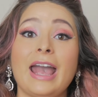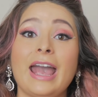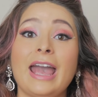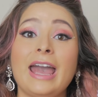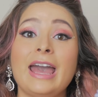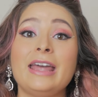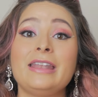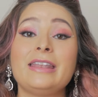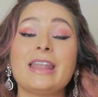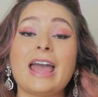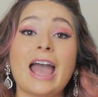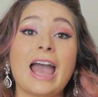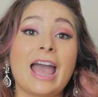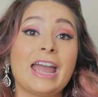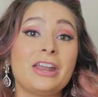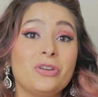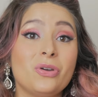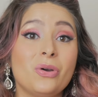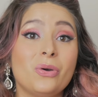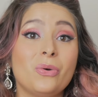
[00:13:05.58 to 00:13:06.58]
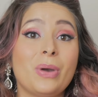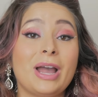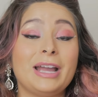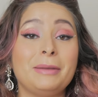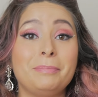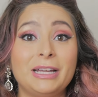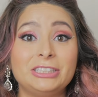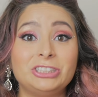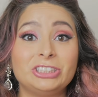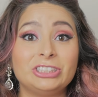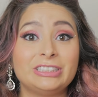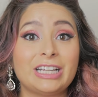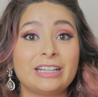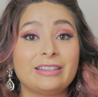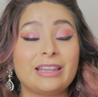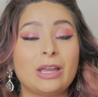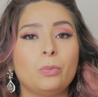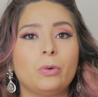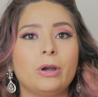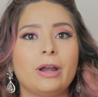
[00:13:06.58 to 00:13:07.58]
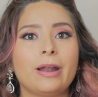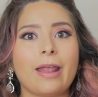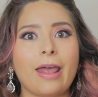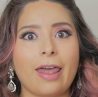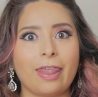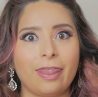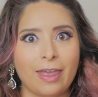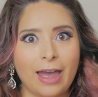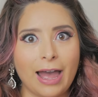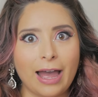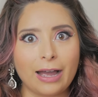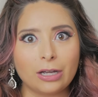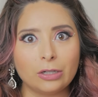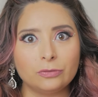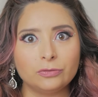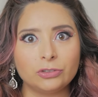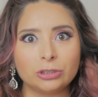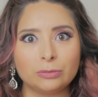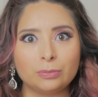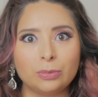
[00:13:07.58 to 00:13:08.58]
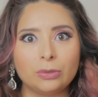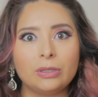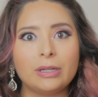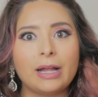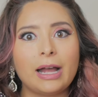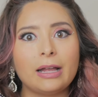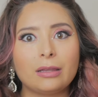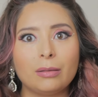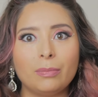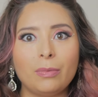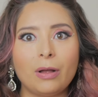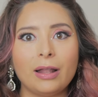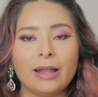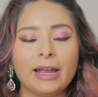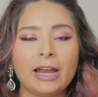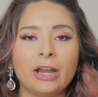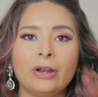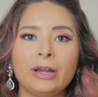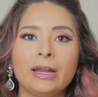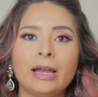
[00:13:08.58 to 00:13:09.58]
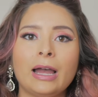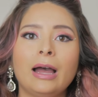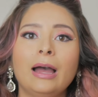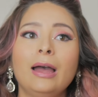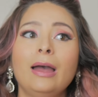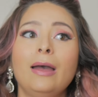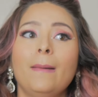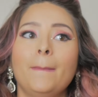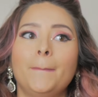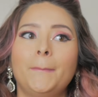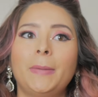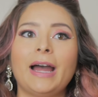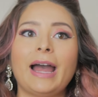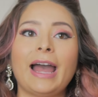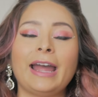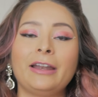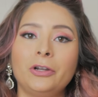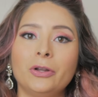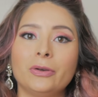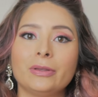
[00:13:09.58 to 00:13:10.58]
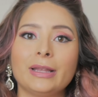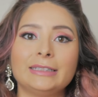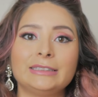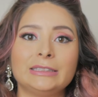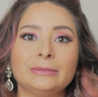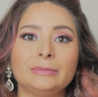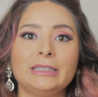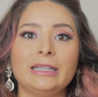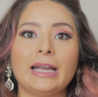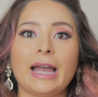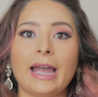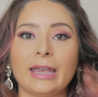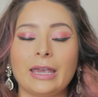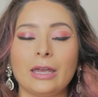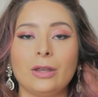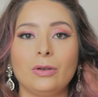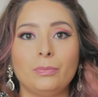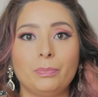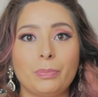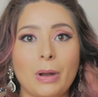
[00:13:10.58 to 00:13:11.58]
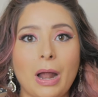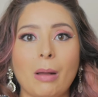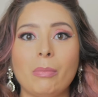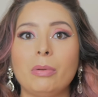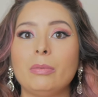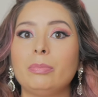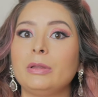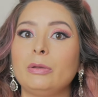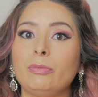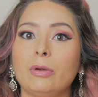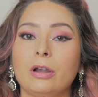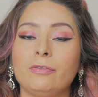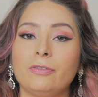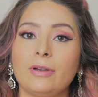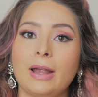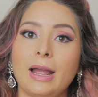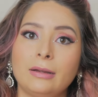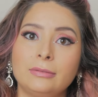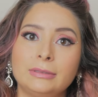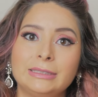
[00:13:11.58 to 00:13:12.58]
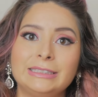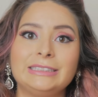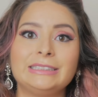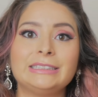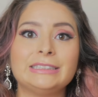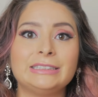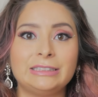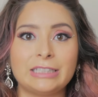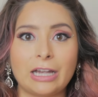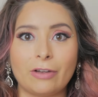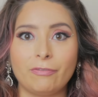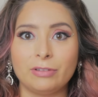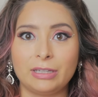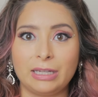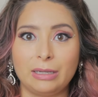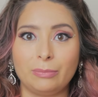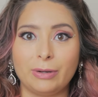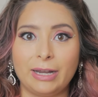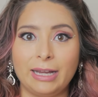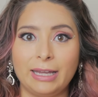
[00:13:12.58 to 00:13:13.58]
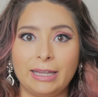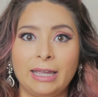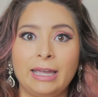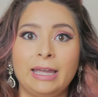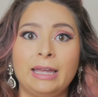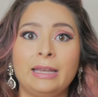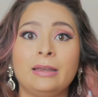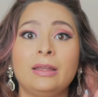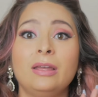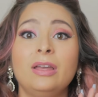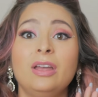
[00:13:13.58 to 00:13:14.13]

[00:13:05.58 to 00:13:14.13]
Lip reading: and I know I mentioned that they weren't that comfortable at the ball area, but I know that's something I can probably wear for hours and definitely break in.